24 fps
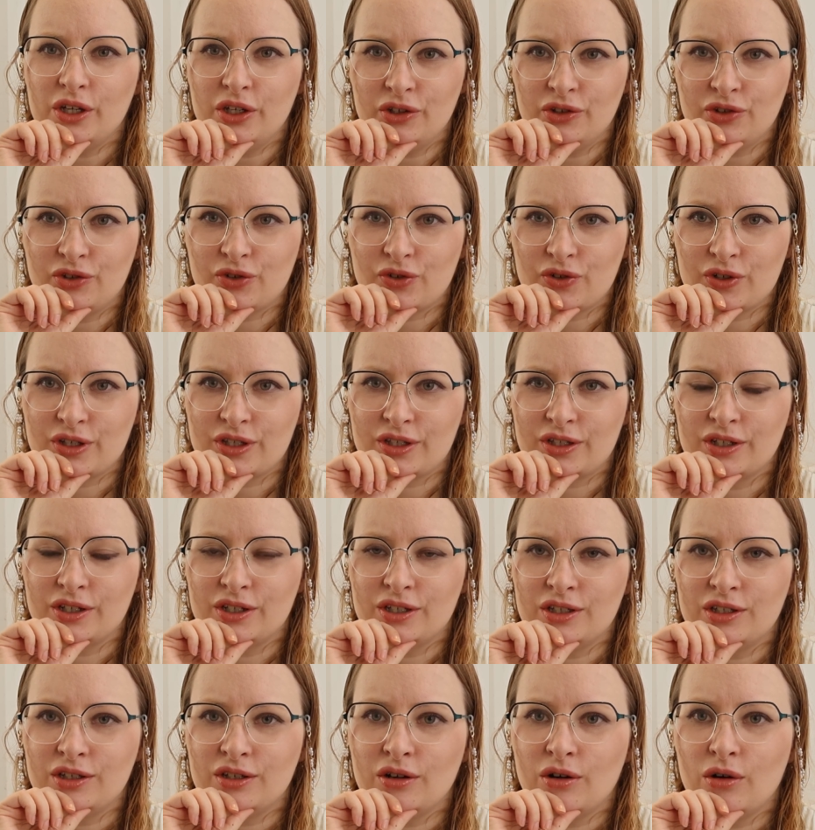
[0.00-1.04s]

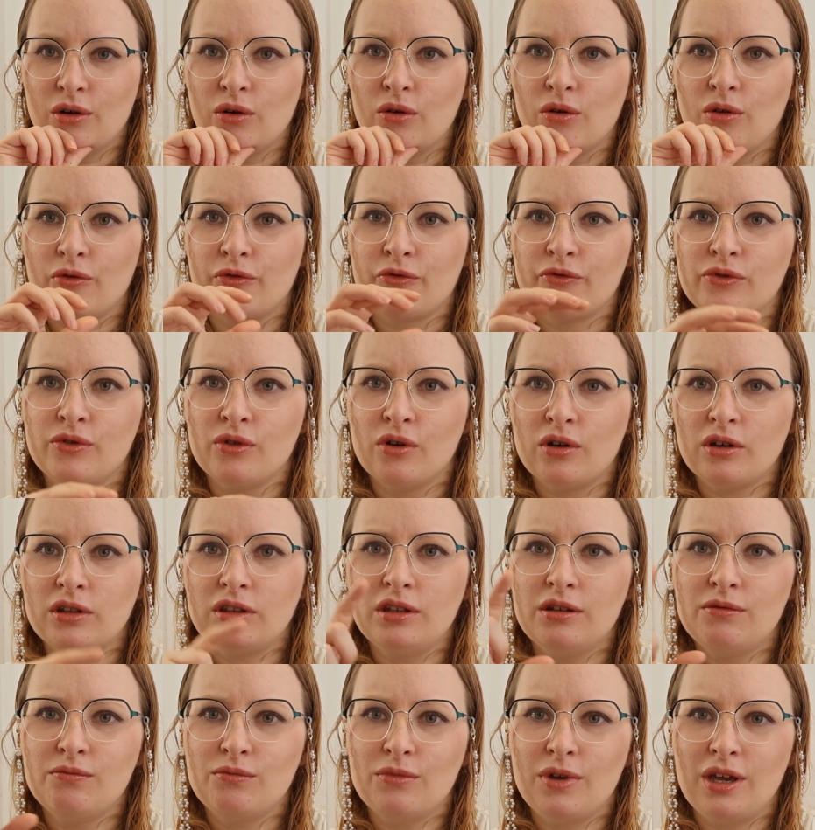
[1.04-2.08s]
interested of
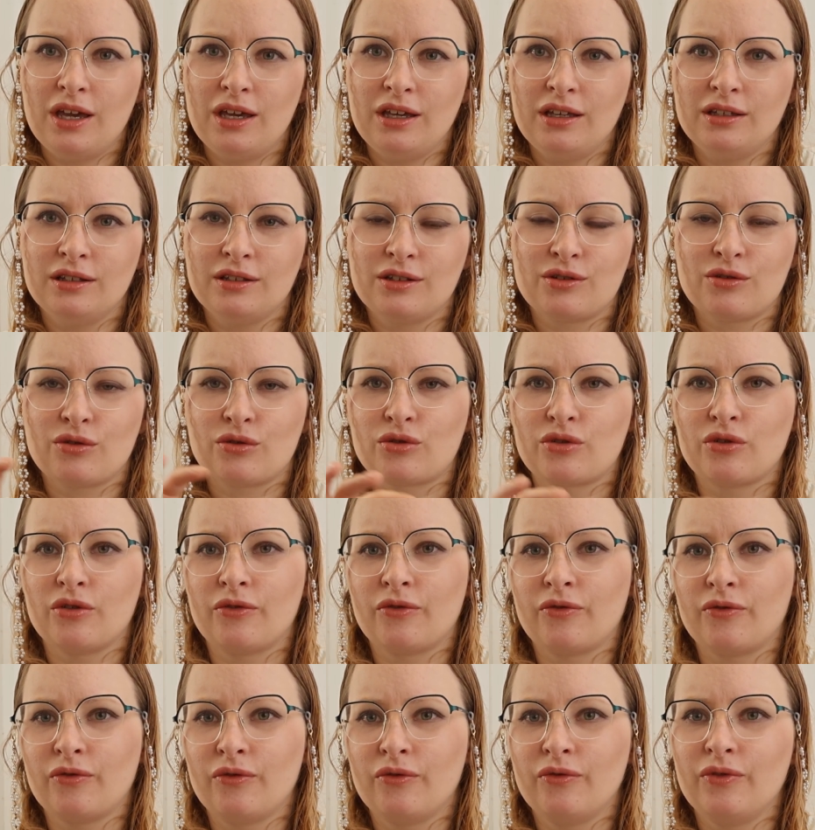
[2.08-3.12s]
not the main sort
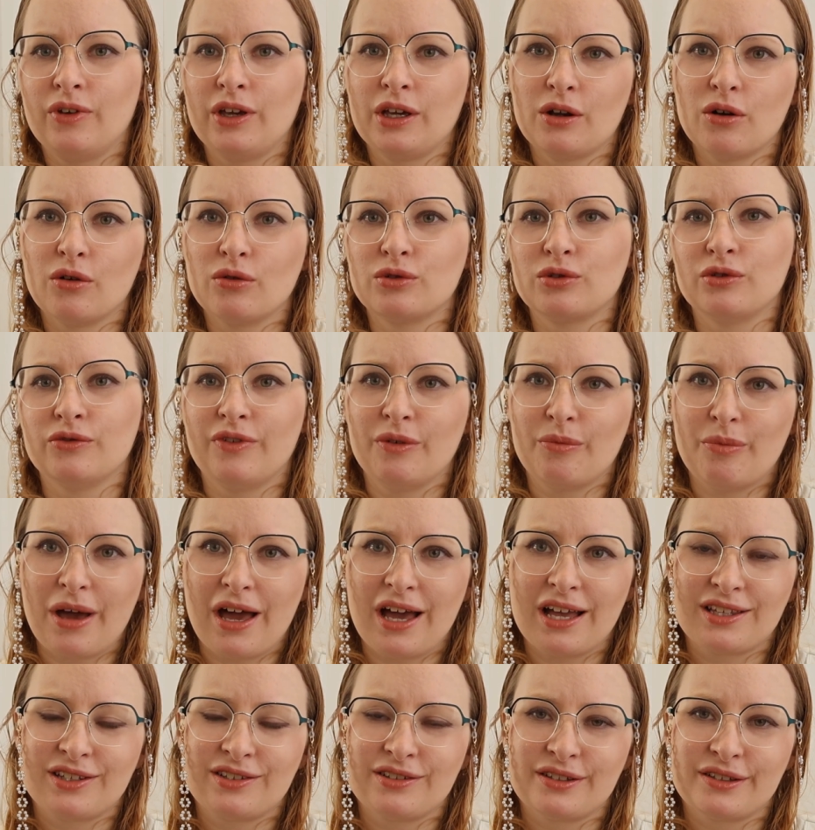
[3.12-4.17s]
of, we go to the
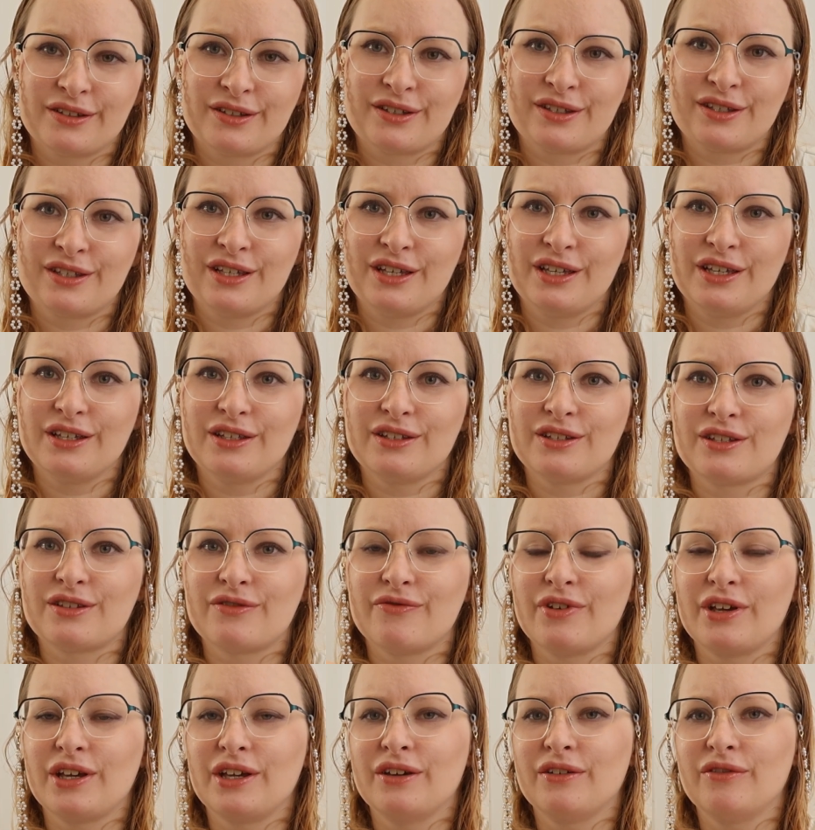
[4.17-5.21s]
battle
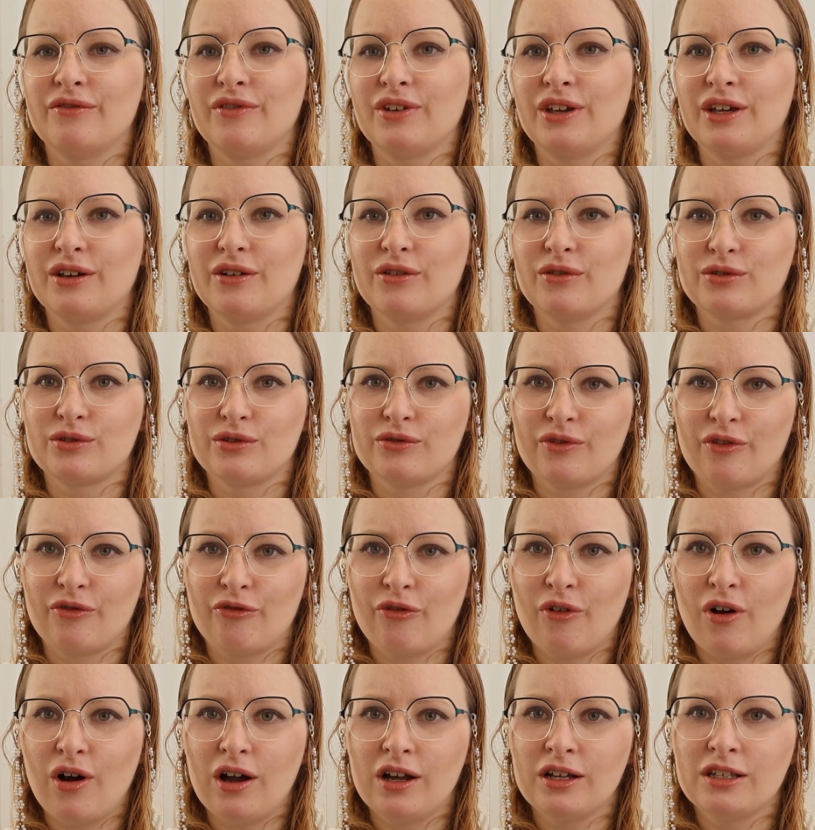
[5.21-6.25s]
scenes, we go to the
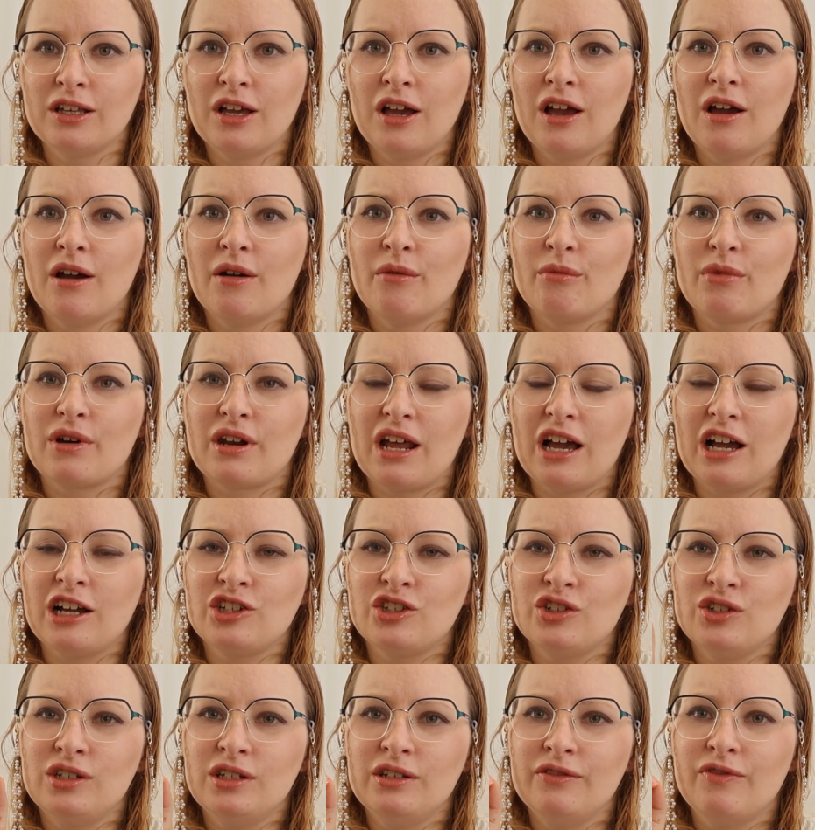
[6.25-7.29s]
fight, but
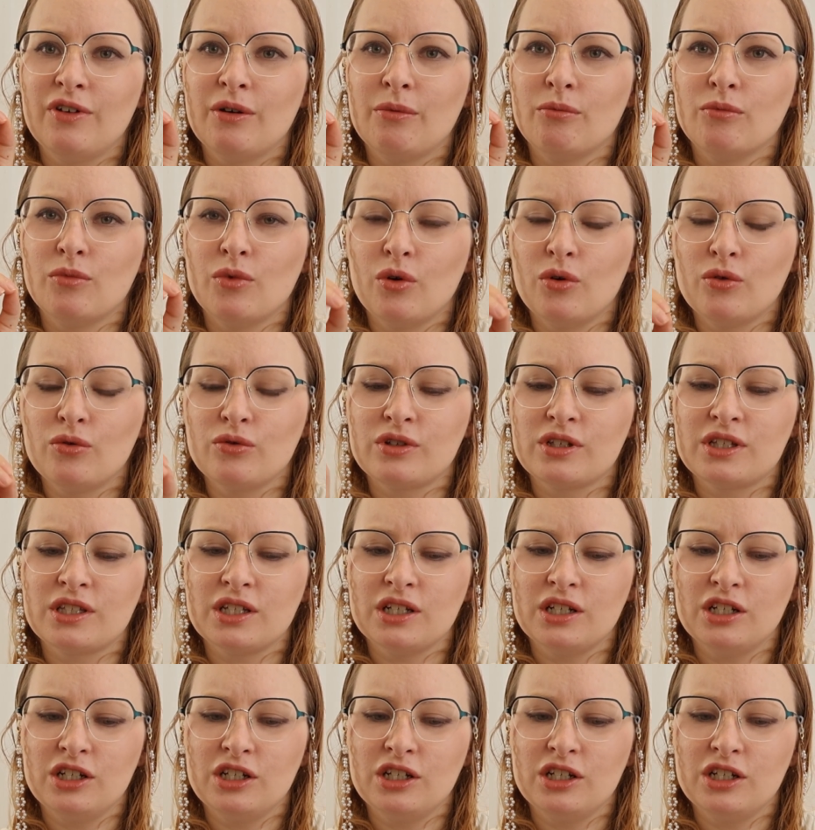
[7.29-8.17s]
actually the most